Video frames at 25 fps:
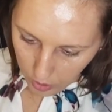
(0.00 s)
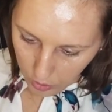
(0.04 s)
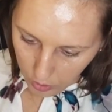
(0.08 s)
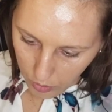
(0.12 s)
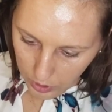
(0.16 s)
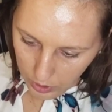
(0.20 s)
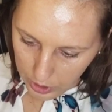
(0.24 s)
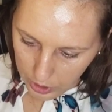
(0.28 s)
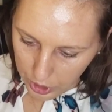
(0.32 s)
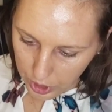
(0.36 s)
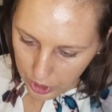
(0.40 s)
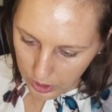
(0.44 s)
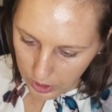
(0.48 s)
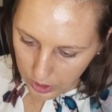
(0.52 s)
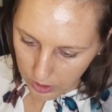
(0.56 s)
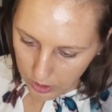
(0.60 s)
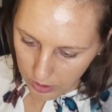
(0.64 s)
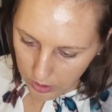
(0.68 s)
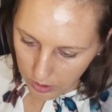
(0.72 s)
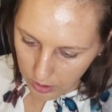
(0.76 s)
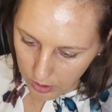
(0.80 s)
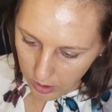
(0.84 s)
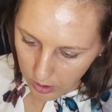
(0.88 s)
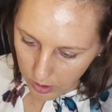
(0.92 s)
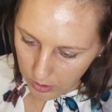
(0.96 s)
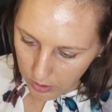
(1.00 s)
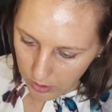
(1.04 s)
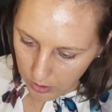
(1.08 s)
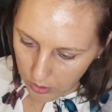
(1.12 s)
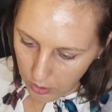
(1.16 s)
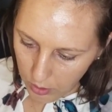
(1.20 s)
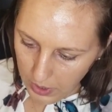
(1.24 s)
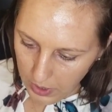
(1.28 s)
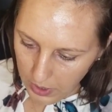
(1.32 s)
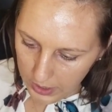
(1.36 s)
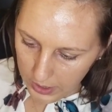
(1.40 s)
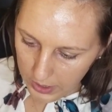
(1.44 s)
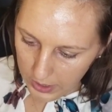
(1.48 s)
Question:
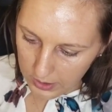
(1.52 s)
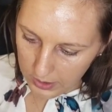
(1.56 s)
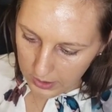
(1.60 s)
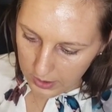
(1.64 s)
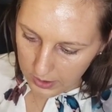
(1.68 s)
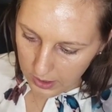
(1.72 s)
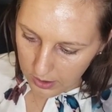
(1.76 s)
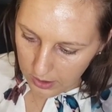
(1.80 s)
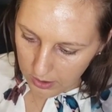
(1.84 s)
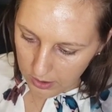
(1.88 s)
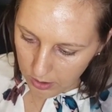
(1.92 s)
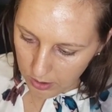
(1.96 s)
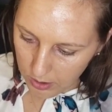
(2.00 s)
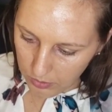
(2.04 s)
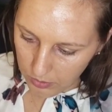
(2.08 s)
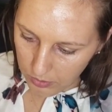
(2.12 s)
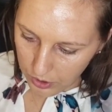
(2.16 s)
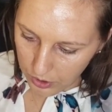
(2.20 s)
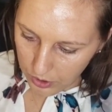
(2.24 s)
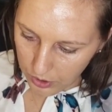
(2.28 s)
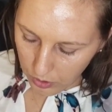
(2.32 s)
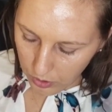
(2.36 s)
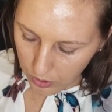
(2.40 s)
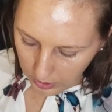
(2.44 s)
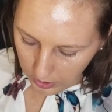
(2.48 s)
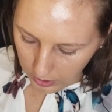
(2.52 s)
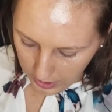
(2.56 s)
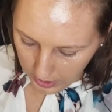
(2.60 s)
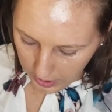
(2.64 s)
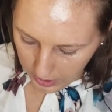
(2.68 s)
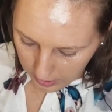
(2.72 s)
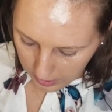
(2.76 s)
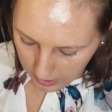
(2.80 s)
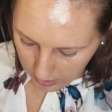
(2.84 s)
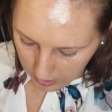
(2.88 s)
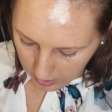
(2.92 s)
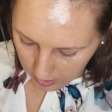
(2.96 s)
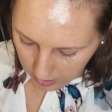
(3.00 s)
pneumatic systems
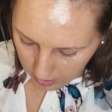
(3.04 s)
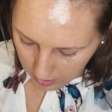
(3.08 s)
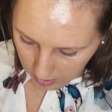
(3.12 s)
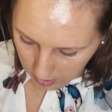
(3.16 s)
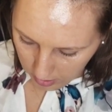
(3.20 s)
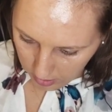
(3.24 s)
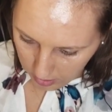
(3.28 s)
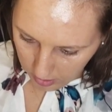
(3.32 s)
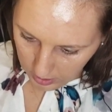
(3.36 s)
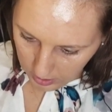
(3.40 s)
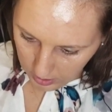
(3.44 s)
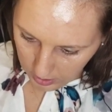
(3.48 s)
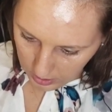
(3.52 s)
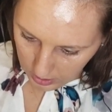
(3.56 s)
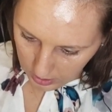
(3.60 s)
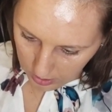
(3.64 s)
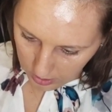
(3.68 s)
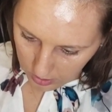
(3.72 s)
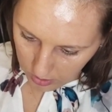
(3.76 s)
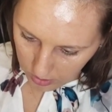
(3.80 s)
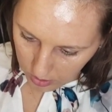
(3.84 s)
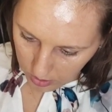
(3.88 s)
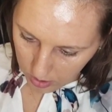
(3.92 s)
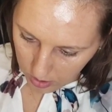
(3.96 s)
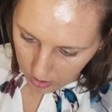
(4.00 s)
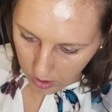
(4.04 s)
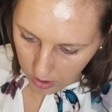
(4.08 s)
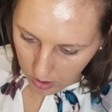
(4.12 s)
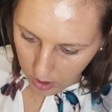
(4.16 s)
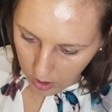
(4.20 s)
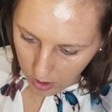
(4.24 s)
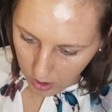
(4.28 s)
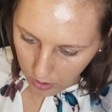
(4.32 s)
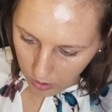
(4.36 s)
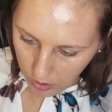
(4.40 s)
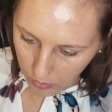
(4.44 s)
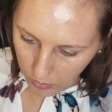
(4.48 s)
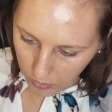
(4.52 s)
utilize. Answer:
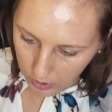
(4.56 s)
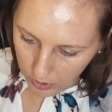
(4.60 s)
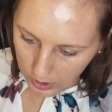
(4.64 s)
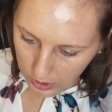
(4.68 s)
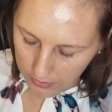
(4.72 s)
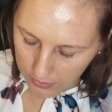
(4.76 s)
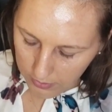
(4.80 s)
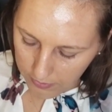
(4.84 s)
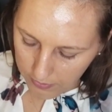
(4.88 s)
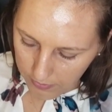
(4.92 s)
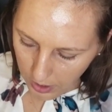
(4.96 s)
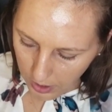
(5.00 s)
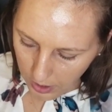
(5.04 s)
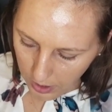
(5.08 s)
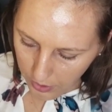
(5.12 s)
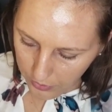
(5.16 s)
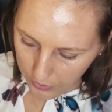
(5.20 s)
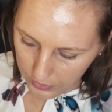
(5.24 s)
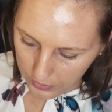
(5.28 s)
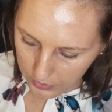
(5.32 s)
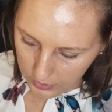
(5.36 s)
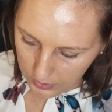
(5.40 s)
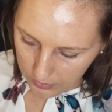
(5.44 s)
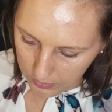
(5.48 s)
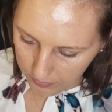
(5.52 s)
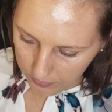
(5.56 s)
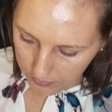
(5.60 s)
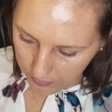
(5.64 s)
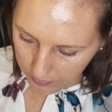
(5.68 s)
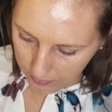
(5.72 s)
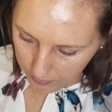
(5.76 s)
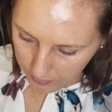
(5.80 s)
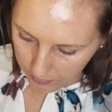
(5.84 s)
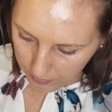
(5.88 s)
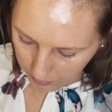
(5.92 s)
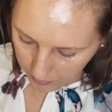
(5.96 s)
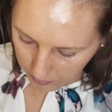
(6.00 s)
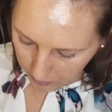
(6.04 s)
relief valves.
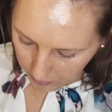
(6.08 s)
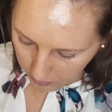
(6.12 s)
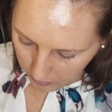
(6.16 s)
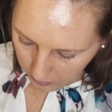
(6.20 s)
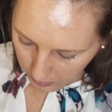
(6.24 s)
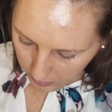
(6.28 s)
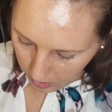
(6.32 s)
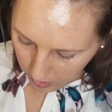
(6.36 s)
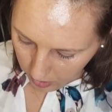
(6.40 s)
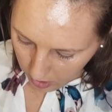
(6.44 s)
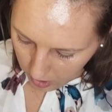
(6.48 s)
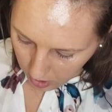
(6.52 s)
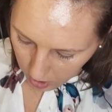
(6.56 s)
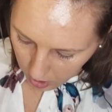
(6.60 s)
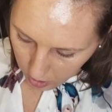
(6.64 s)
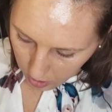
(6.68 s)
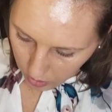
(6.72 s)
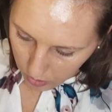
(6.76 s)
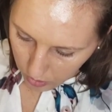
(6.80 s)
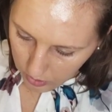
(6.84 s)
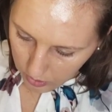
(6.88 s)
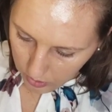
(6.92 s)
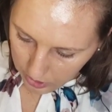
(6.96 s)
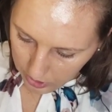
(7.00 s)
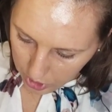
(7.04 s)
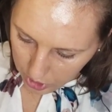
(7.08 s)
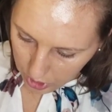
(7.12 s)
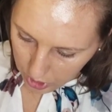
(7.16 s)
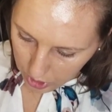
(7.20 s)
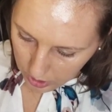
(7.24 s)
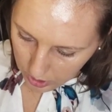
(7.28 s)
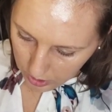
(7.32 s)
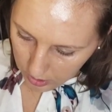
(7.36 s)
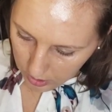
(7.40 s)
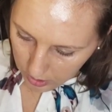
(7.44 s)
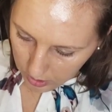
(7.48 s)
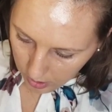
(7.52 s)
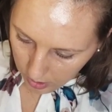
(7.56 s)

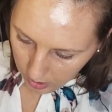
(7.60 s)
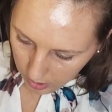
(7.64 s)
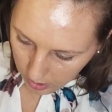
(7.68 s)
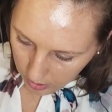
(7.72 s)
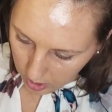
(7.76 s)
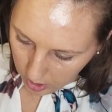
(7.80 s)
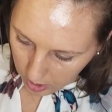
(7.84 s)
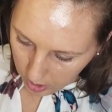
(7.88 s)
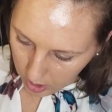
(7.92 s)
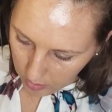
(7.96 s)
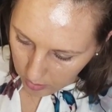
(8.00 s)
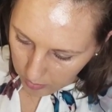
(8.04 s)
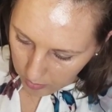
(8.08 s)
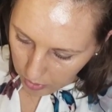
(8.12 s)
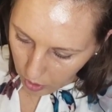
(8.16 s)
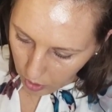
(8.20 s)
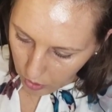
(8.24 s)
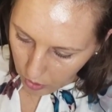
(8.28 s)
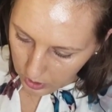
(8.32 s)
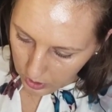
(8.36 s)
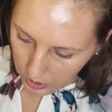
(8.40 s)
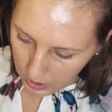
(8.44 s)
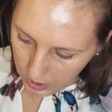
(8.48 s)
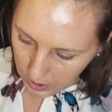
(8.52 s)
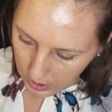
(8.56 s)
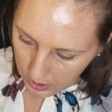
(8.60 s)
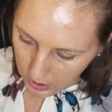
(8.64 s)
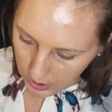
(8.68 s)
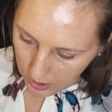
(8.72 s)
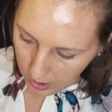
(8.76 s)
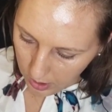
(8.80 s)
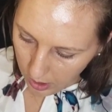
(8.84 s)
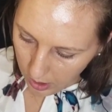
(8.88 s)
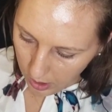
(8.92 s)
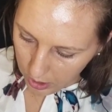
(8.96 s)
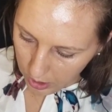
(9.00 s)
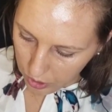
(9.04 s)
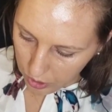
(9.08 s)
Question: the component in
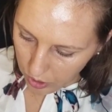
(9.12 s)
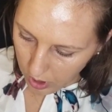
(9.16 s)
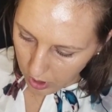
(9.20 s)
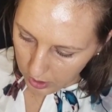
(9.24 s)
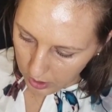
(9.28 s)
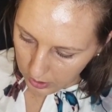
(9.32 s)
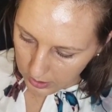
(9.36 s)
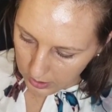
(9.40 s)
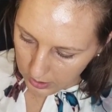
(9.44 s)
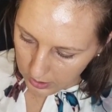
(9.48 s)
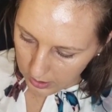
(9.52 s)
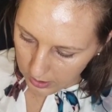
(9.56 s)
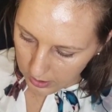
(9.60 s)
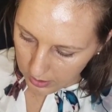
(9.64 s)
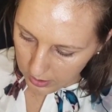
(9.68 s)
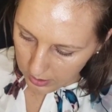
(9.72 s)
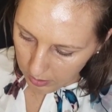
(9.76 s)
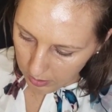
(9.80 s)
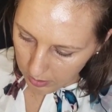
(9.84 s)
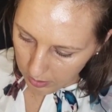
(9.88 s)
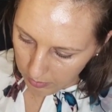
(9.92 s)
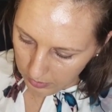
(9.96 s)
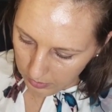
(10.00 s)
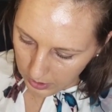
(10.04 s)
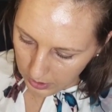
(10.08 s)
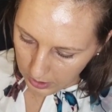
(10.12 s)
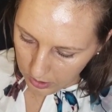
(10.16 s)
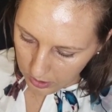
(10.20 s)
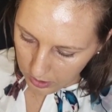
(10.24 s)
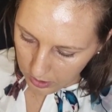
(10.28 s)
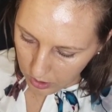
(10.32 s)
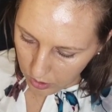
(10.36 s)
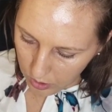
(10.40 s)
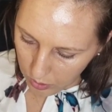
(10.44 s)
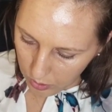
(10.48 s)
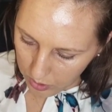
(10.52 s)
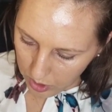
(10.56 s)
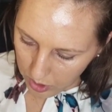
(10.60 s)
the hydraulic system that
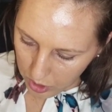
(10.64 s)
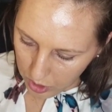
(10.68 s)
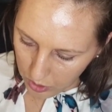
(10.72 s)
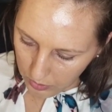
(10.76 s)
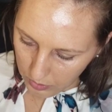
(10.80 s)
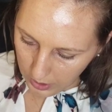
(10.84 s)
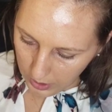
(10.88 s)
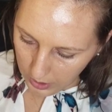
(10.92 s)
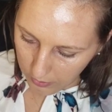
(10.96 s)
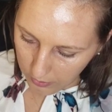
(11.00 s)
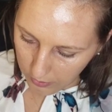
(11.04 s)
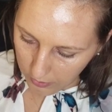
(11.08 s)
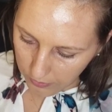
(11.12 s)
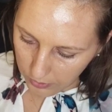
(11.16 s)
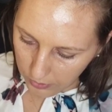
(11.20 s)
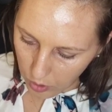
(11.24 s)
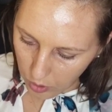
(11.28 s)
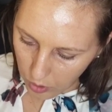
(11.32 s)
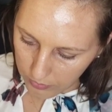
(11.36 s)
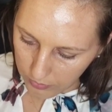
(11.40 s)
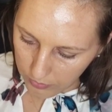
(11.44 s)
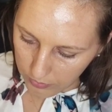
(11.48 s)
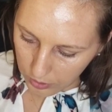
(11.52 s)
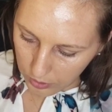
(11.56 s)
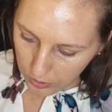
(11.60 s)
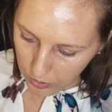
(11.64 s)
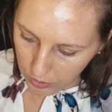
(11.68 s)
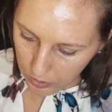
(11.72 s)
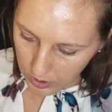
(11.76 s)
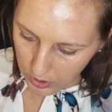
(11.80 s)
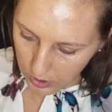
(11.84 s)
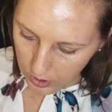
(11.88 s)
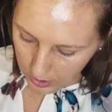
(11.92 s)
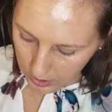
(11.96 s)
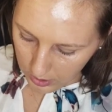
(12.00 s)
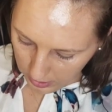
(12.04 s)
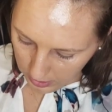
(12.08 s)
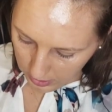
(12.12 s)
is used to direct the flow of
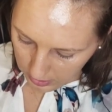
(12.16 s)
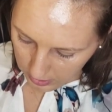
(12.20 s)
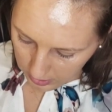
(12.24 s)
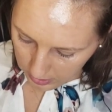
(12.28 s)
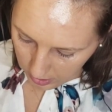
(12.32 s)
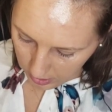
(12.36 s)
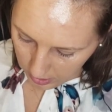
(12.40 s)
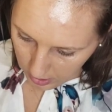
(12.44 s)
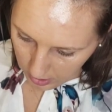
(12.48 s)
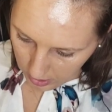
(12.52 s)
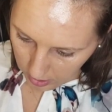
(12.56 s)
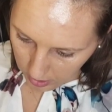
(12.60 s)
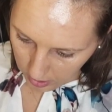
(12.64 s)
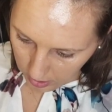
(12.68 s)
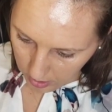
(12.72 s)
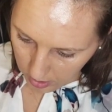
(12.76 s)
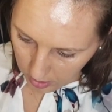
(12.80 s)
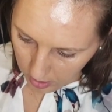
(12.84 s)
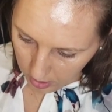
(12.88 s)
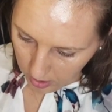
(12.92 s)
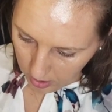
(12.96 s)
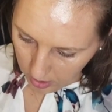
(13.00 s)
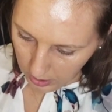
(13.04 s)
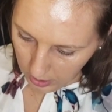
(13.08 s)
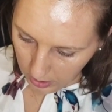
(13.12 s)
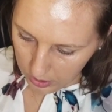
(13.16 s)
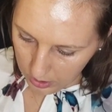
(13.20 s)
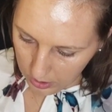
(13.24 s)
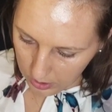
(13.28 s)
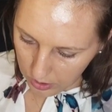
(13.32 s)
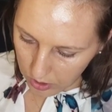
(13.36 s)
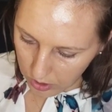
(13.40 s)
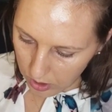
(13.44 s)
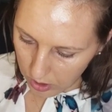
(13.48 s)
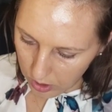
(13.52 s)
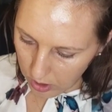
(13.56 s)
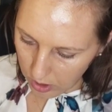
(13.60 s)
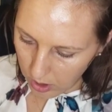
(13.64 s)
fluid is the.
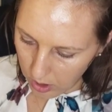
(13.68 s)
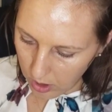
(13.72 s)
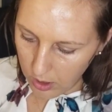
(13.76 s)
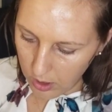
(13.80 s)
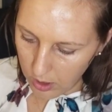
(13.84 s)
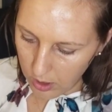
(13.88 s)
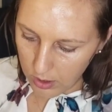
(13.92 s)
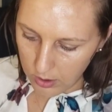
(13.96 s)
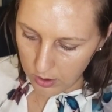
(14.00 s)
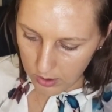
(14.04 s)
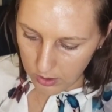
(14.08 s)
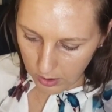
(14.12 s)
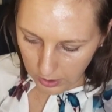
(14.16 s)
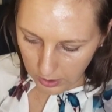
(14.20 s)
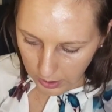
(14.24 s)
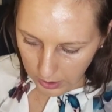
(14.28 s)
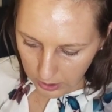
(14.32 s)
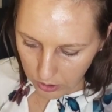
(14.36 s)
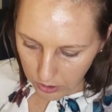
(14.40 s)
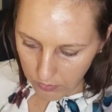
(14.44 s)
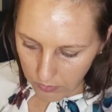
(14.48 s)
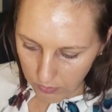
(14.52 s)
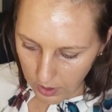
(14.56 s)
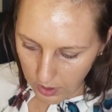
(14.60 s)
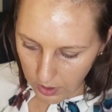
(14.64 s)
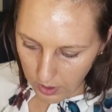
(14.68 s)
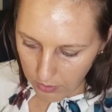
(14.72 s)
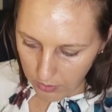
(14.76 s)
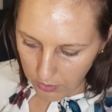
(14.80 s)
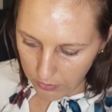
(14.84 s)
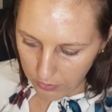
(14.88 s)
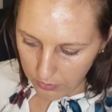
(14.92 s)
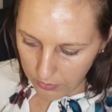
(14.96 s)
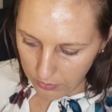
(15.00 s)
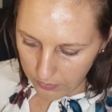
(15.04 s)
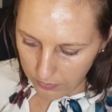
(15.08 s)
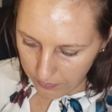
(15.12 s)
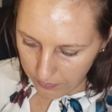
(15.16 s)
Answer: selector valve.